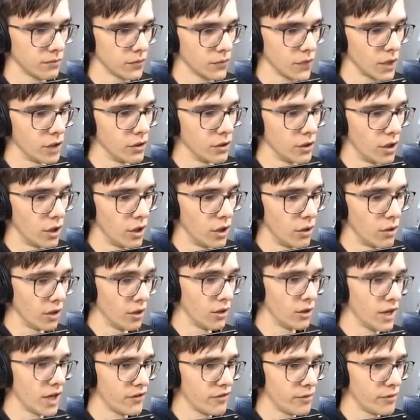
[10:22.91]
Oh no,
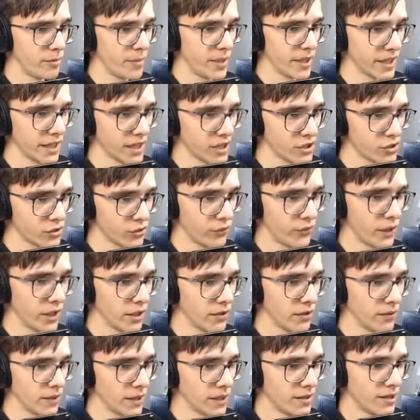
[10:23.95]
only have a pickaxe to
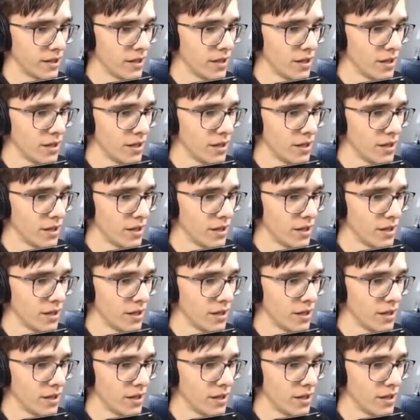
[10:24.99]
fight with.